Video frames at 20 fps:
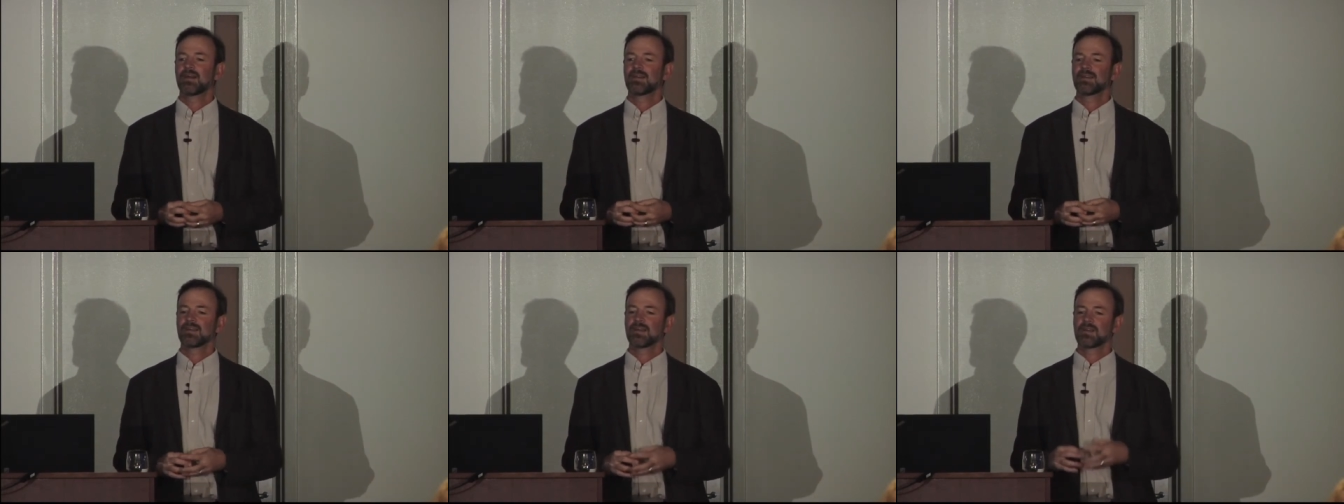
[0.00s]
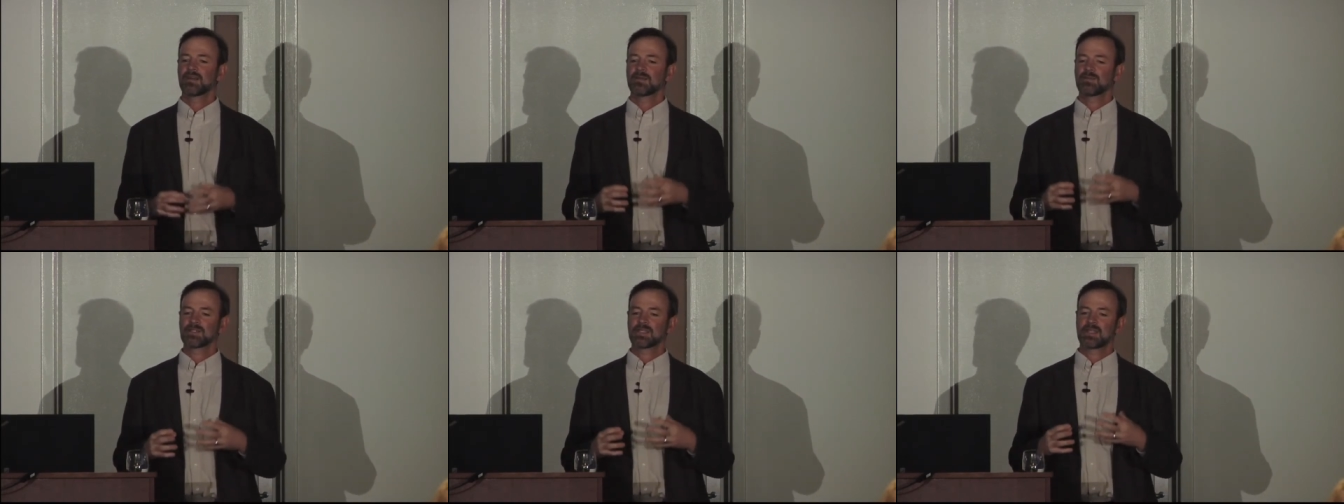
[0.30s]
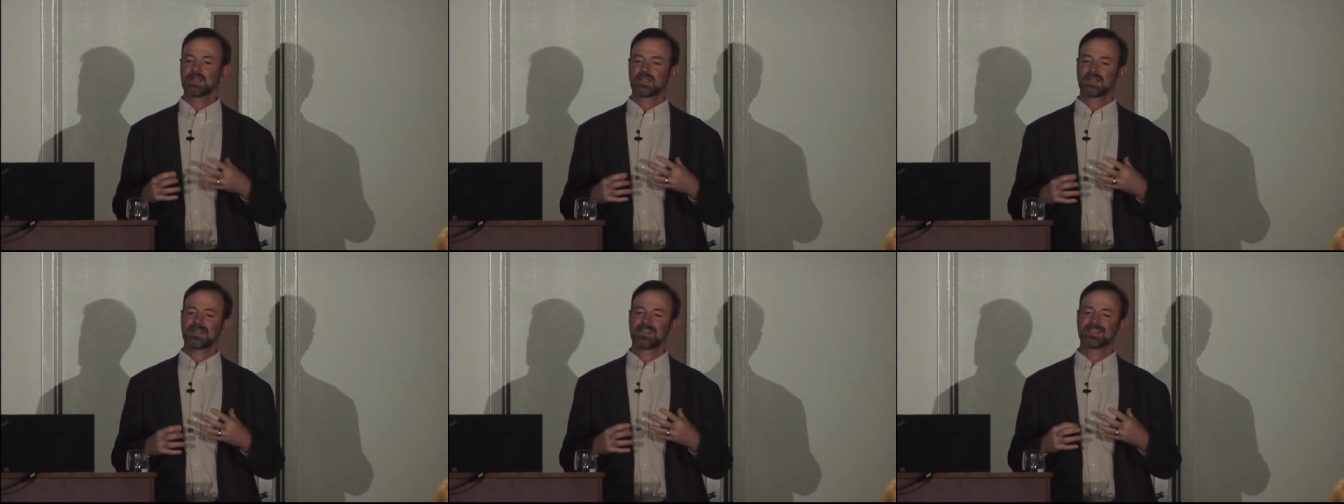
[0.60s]
you know, it was
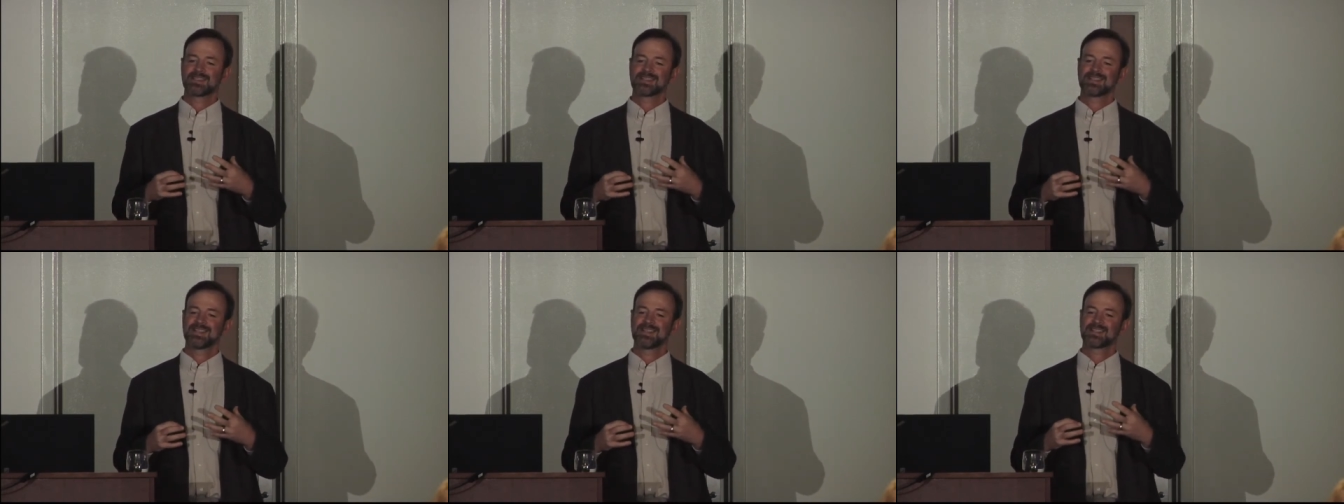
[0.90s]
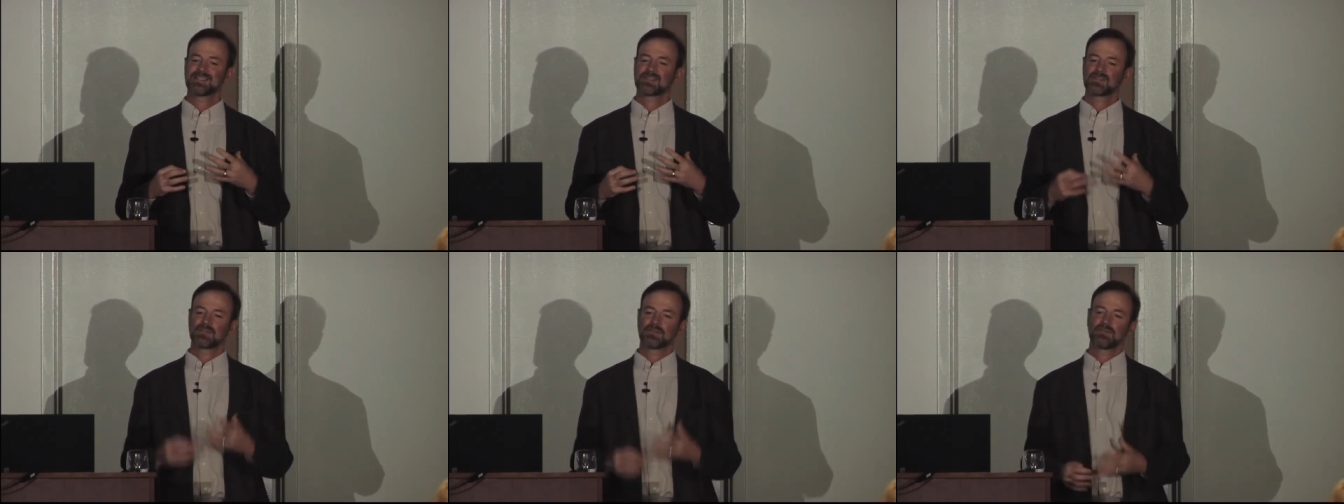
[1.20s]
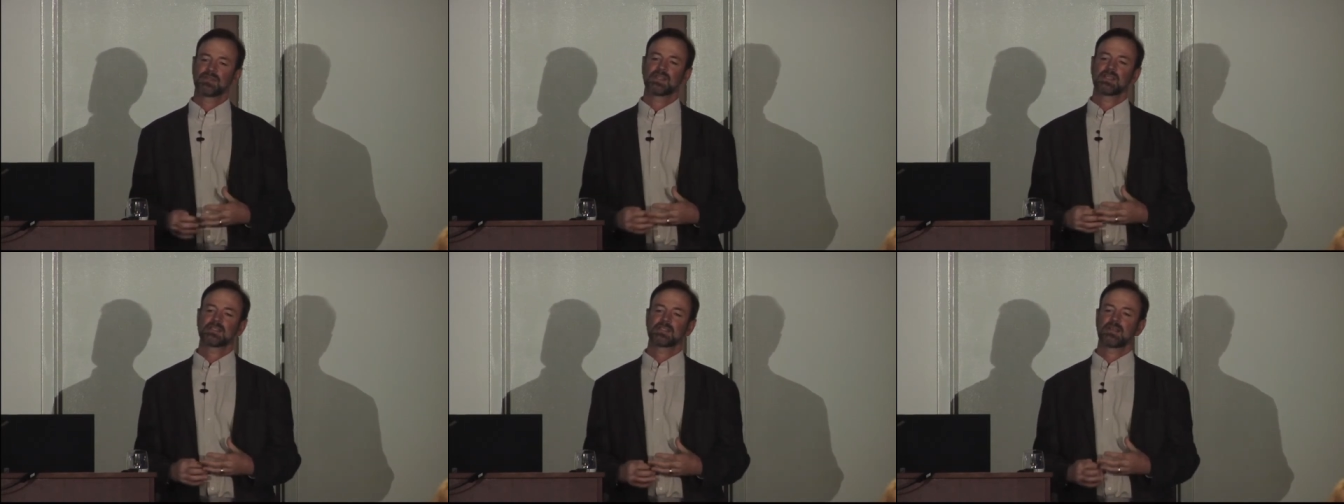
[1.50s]
an, it's, it's
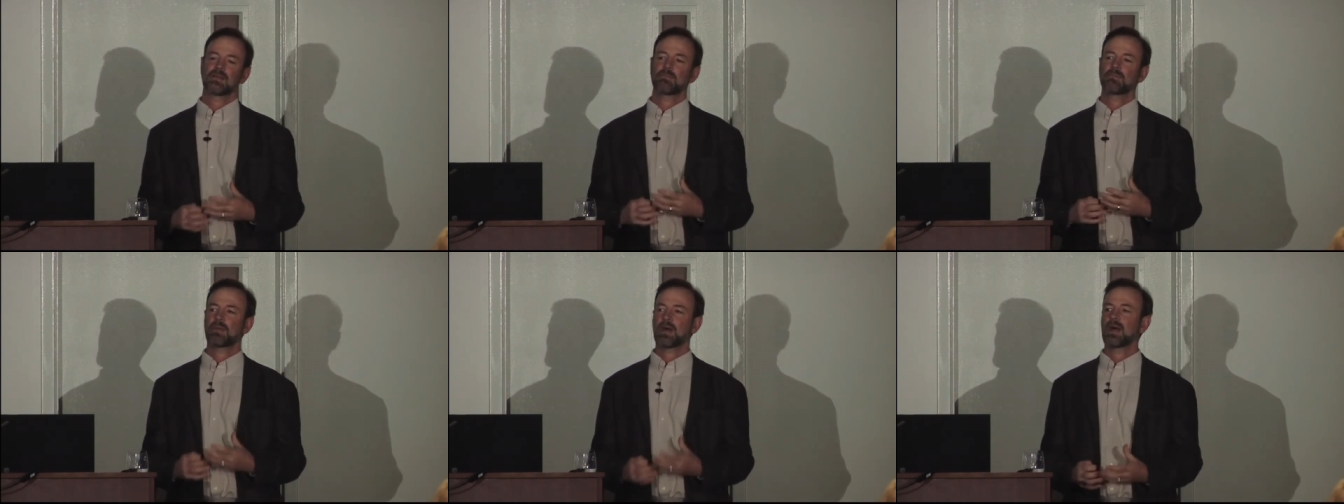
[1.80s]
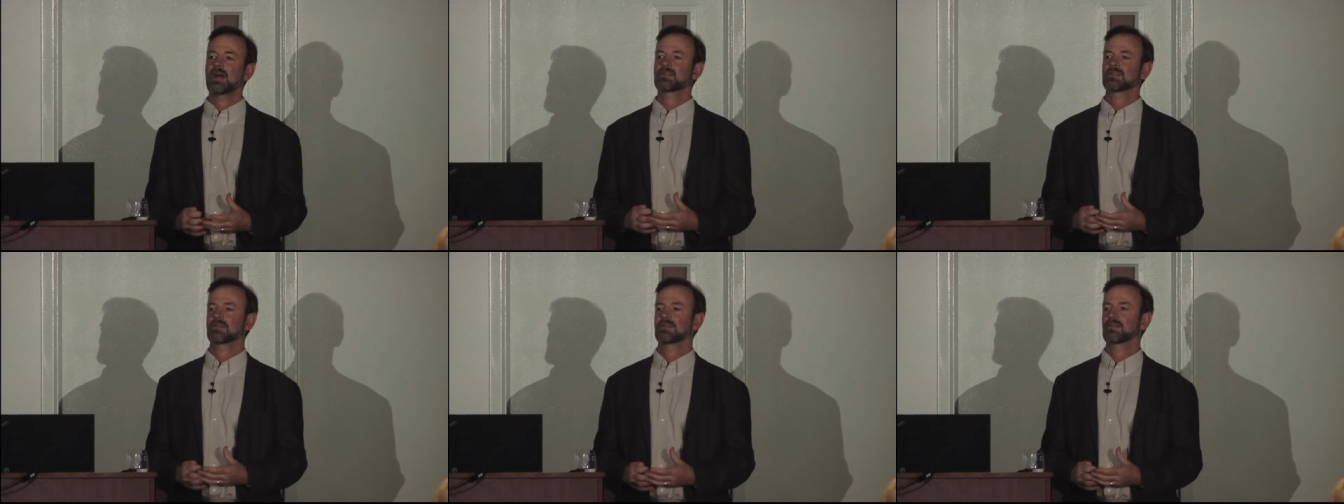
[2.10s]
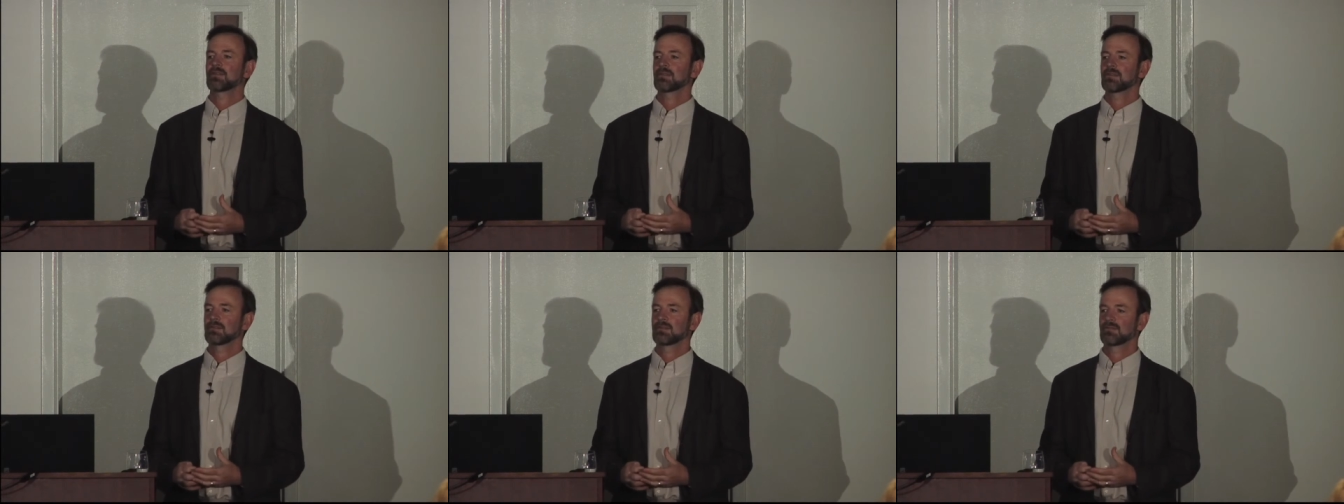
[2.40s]
serving as an
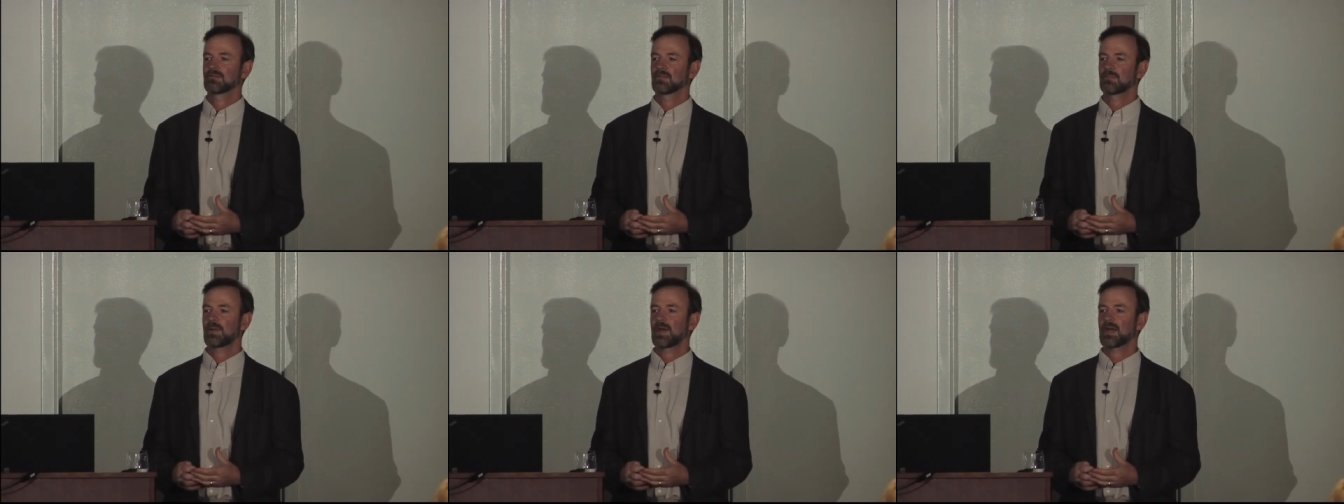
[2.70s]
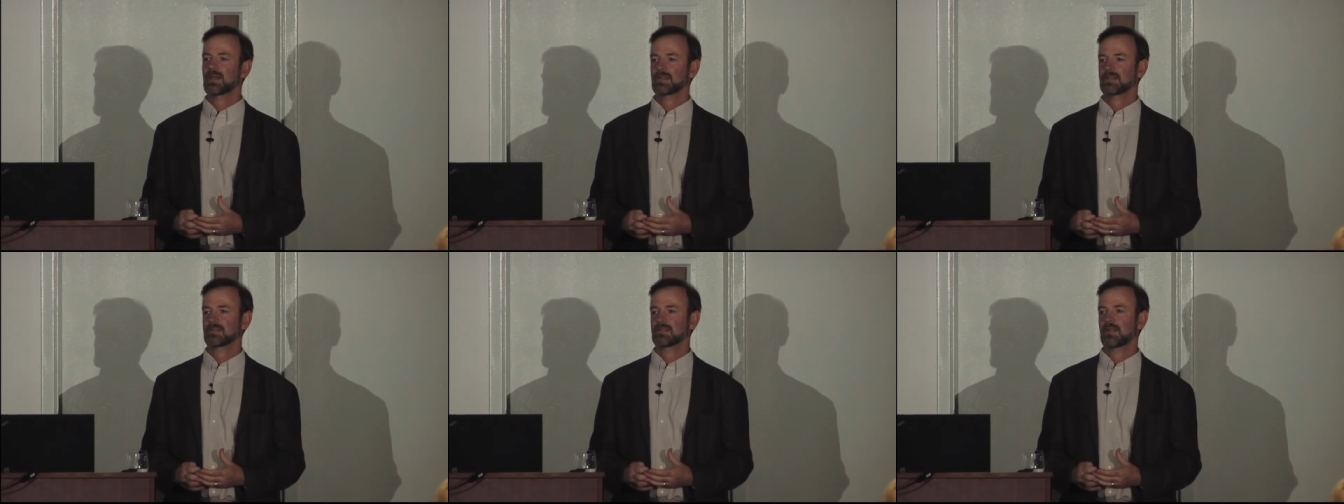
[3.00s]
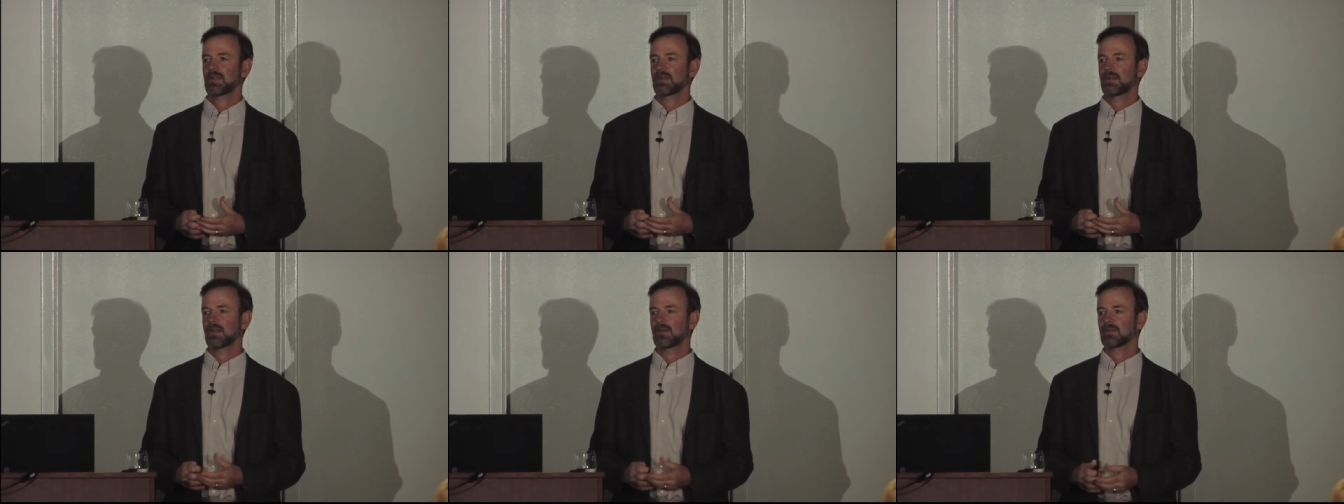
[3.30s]
ambassador for
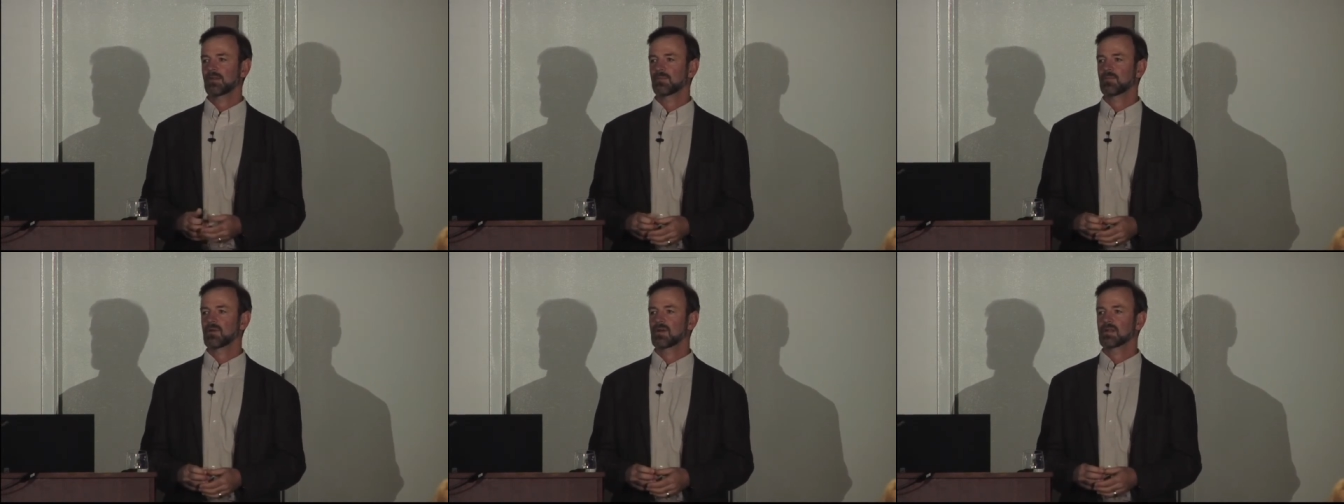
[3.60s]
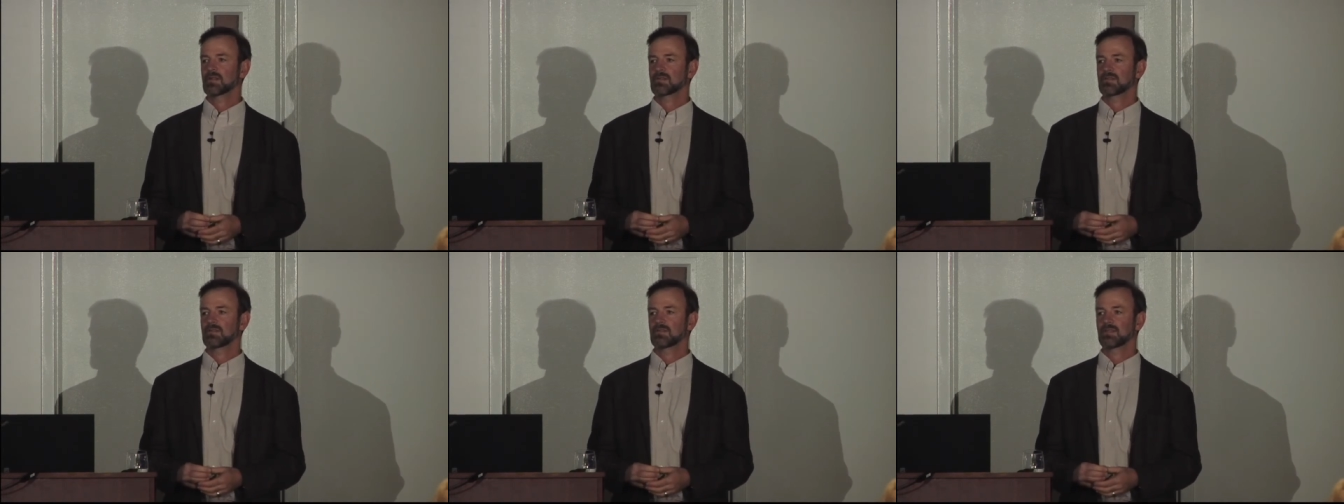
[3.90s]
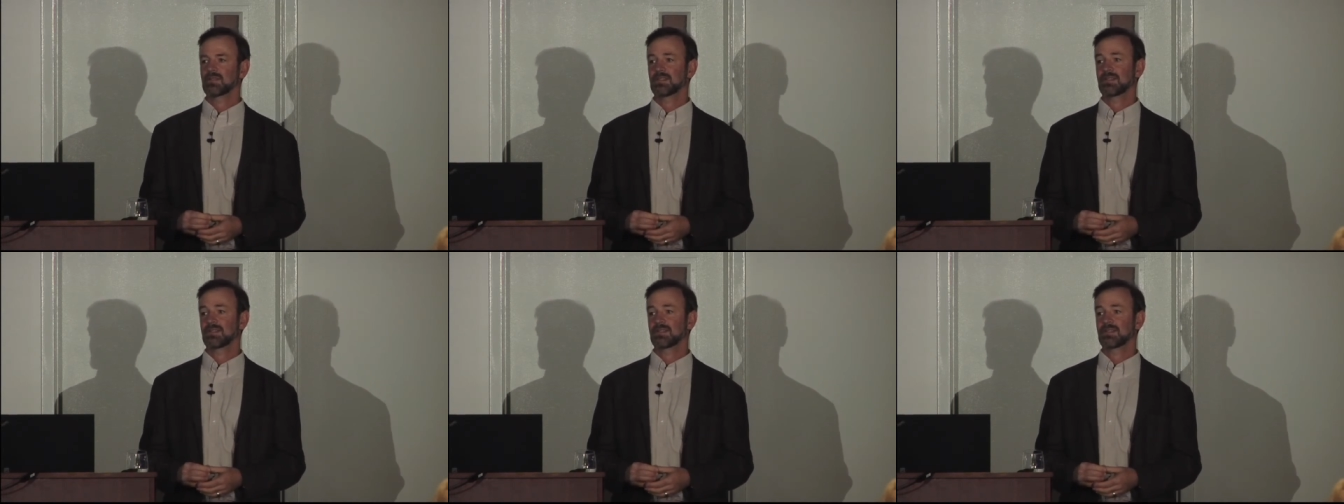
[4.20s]
Pakistan now in the Bronx Zoo.